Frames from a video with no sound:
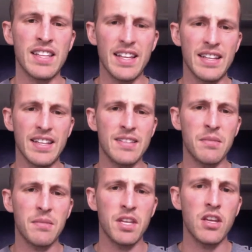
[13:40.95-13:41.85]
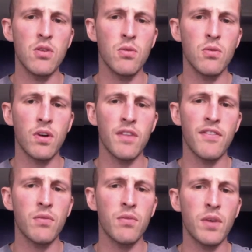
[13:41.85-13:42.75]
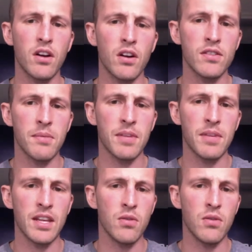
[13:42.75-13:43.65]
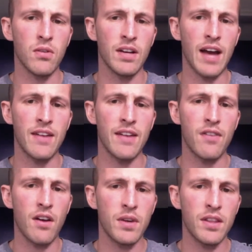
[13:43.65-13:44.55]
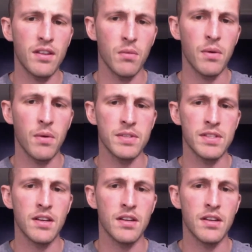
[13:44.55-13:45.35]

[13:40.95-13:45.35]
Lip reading: That's something that you were involved with, or something that you got involved with, or what was the...